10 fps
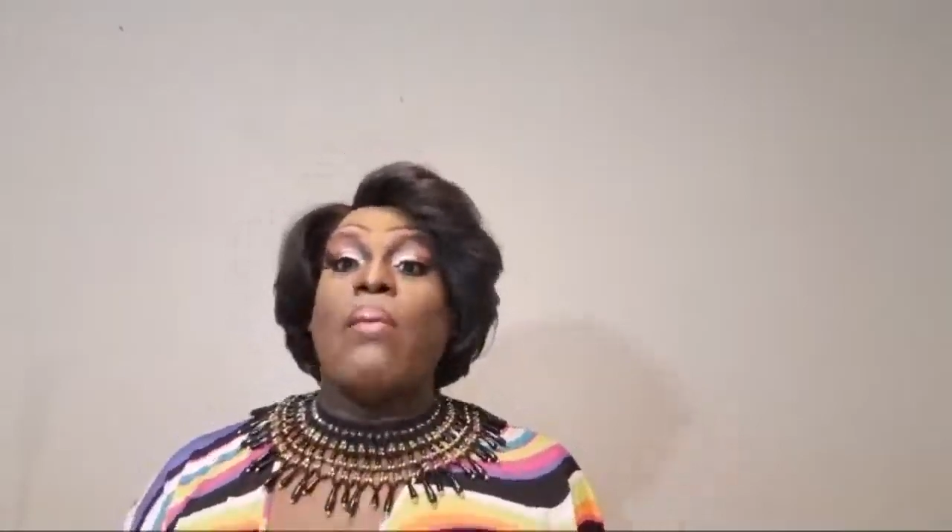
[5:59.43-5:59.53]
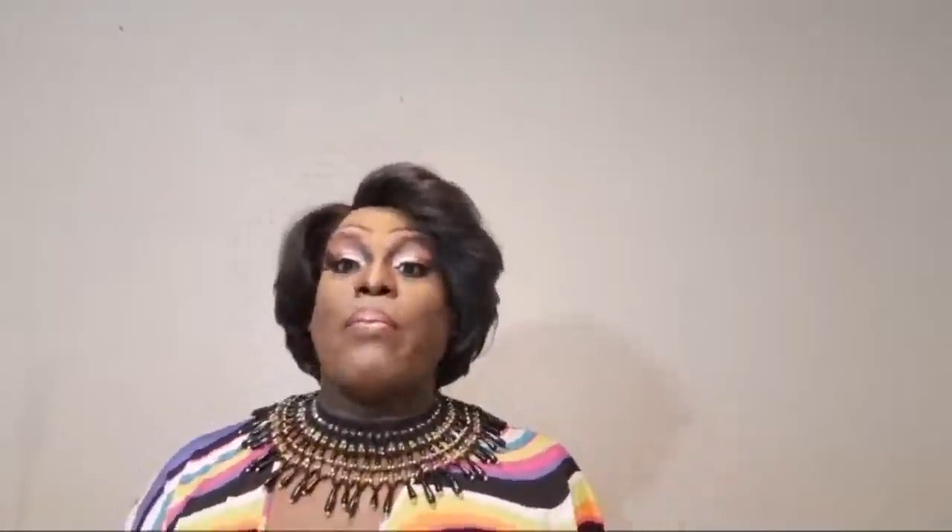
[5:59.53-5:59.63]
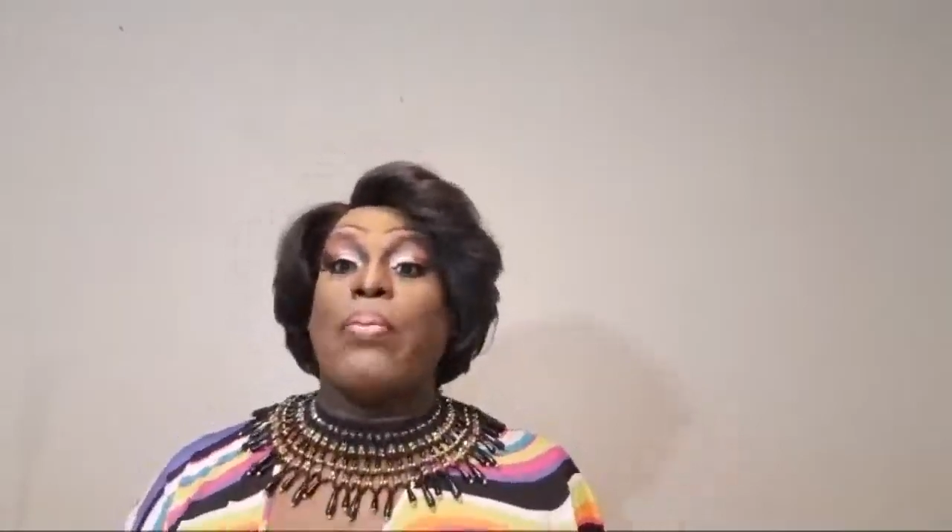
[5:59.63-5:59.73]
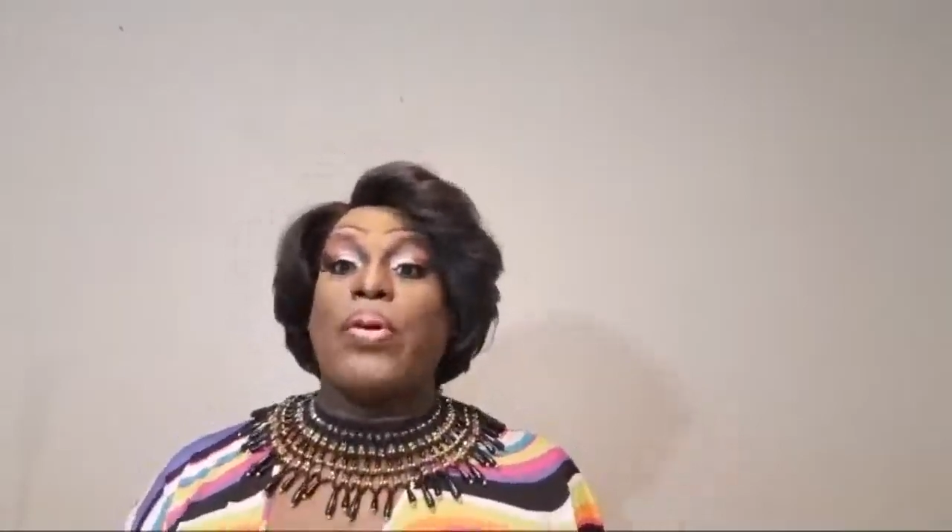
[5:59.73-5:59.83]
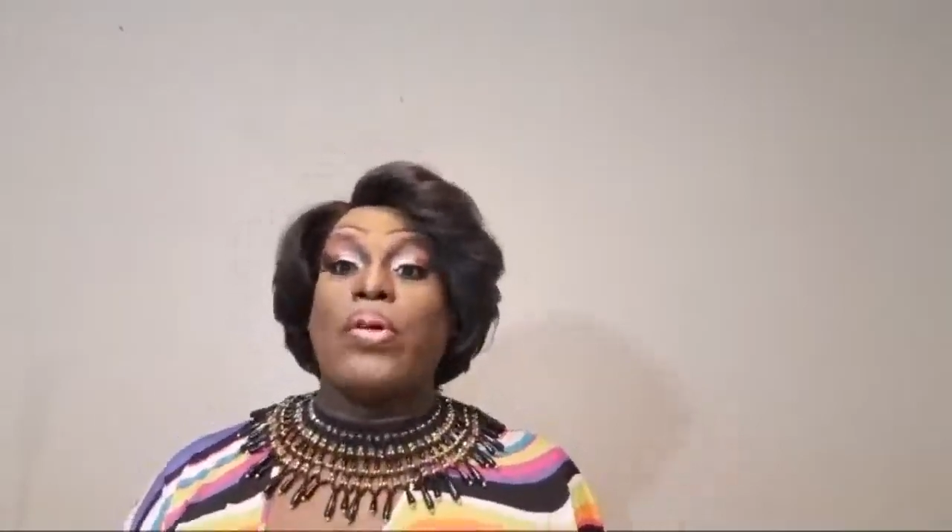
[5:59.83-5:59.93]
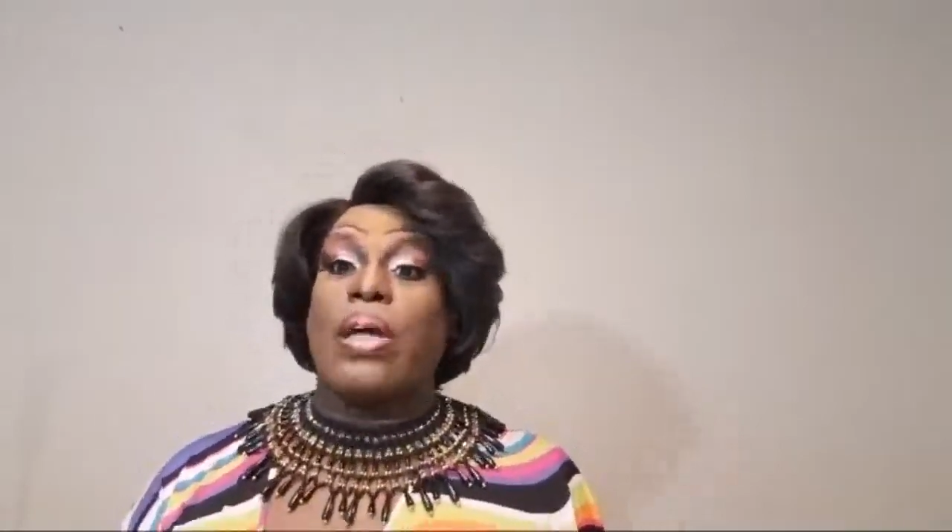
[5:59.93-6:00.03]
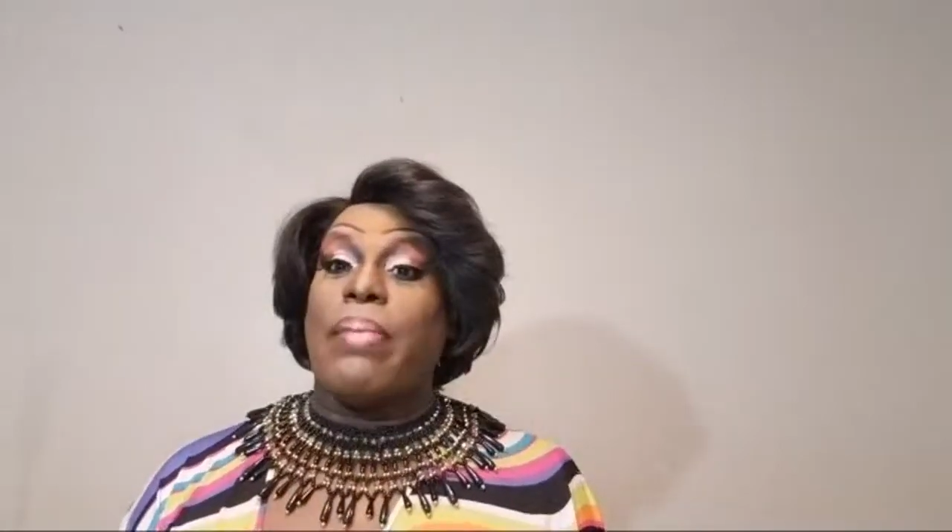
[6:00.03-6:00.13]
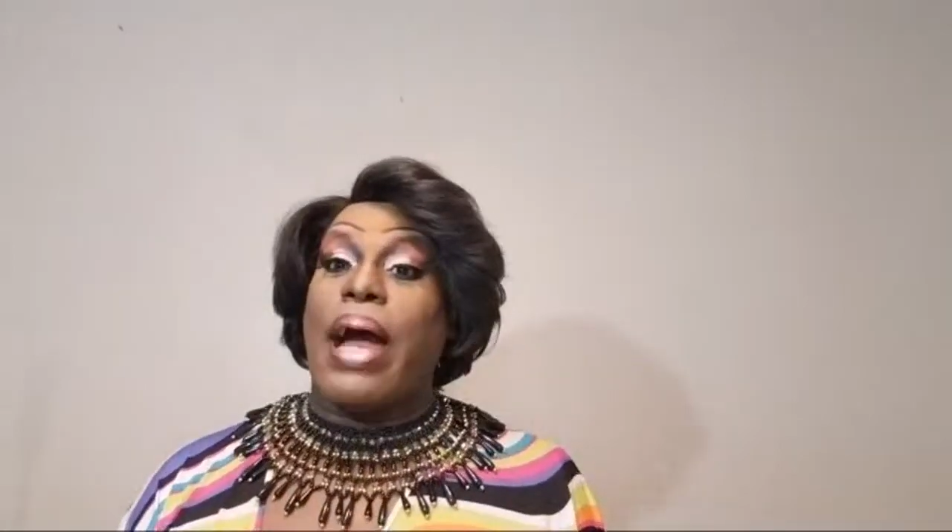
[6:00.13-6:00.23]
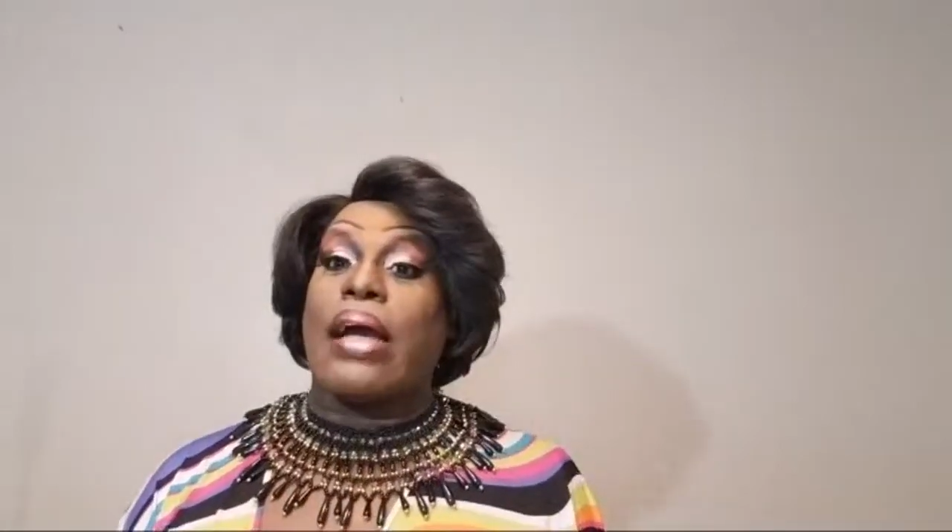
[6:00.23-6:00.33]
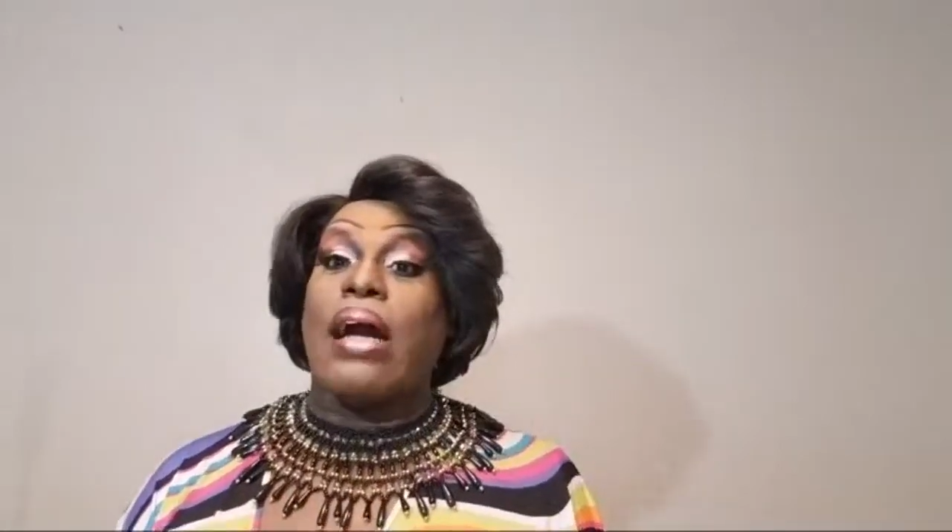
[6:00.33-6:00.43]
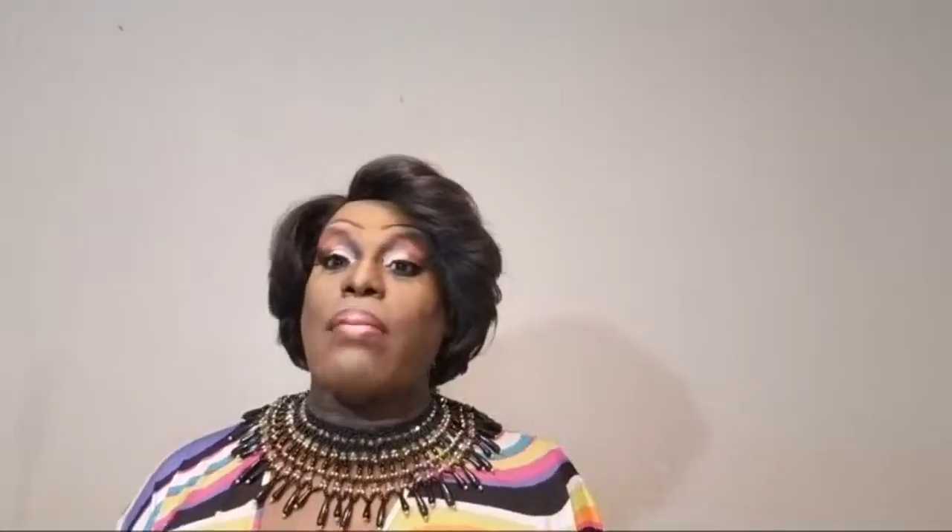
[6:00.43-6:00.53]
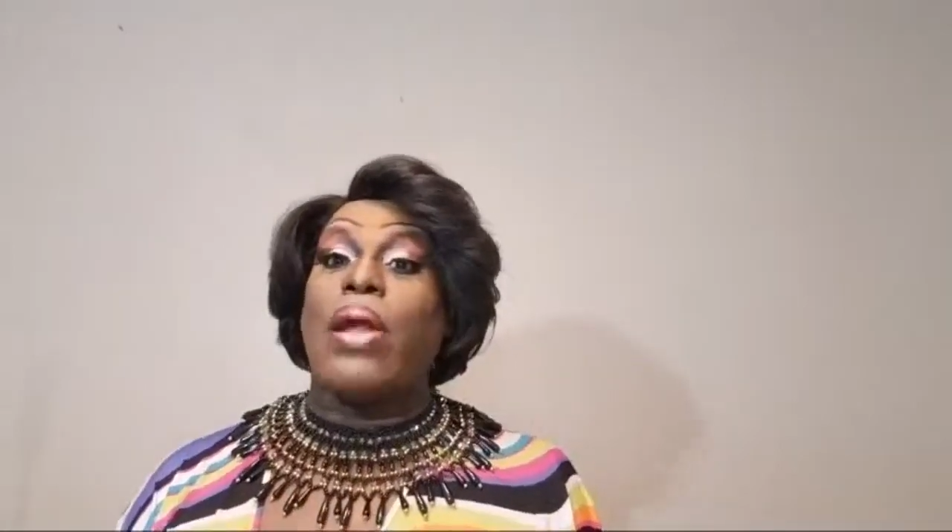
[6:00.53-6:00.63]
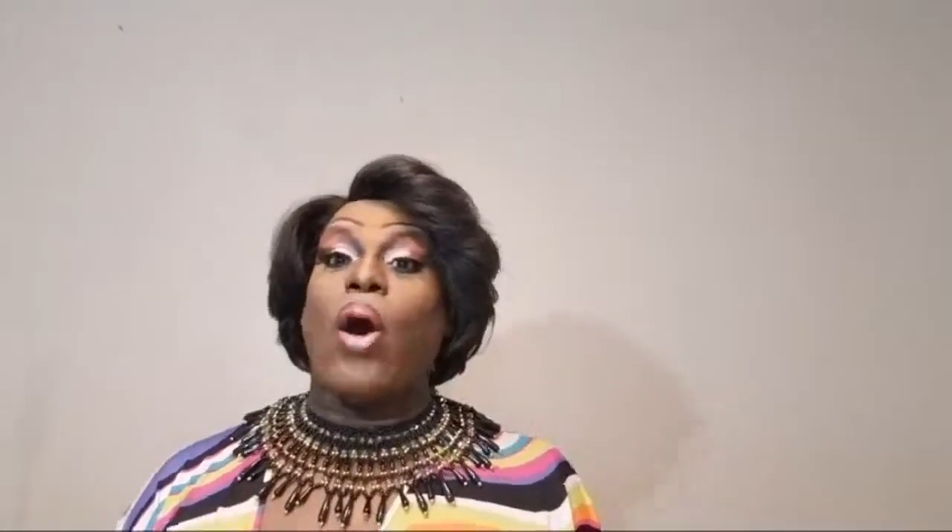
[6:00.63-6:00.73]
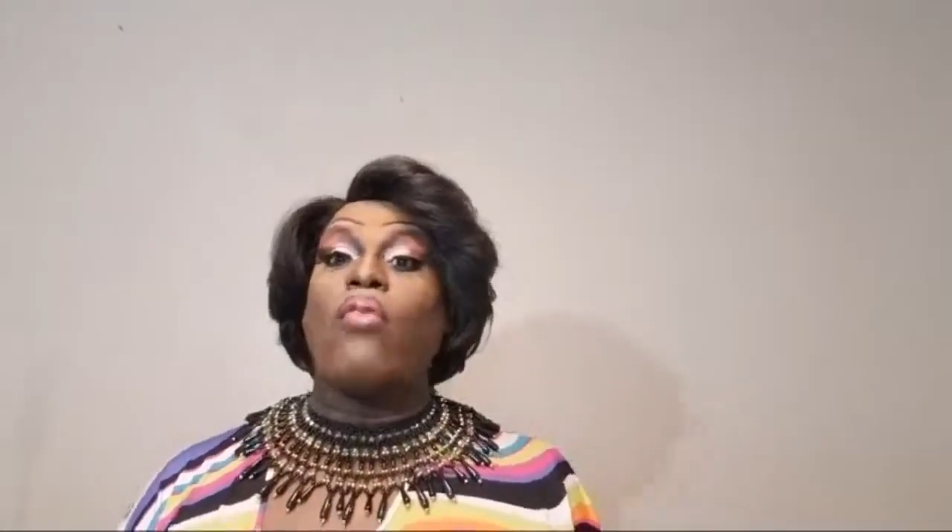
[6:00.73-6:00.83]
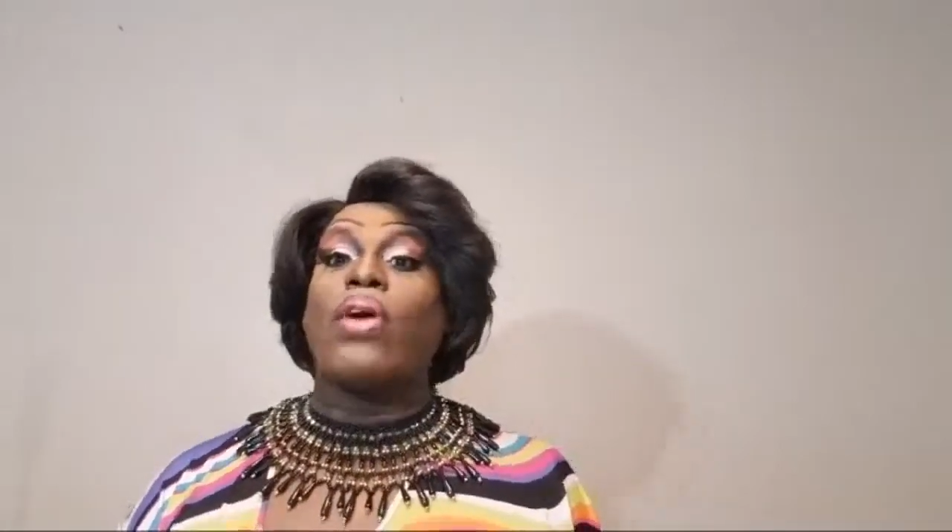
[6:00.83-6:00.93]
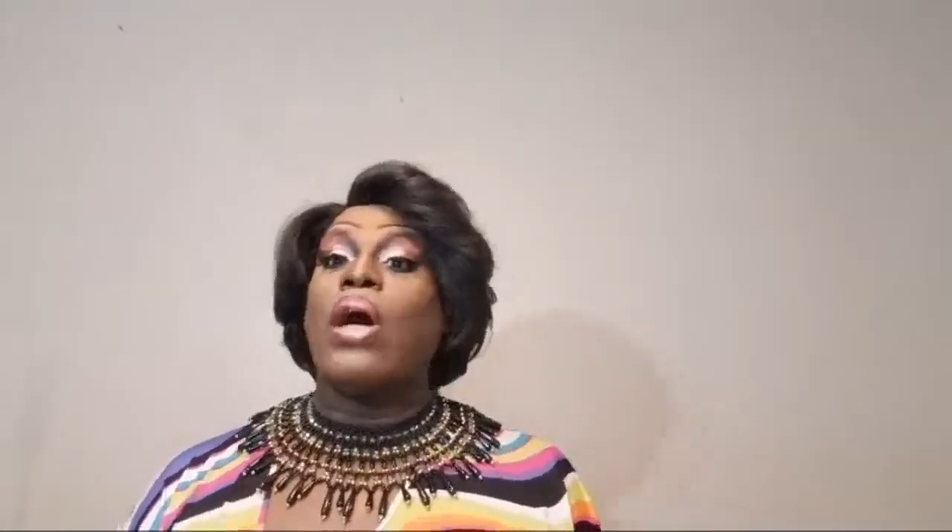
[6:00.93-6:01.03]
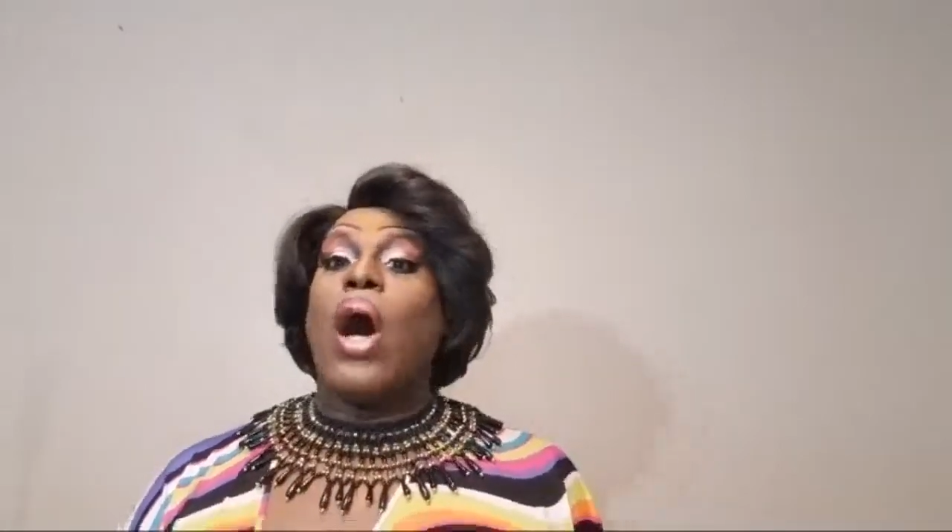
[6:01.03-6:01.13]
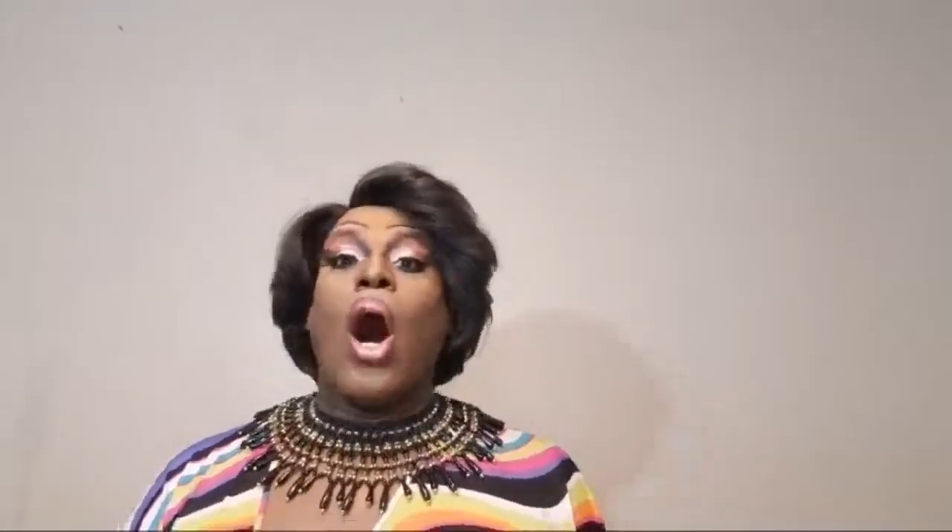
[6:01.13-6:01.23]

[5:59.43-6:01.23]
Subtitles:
people you talk about coming over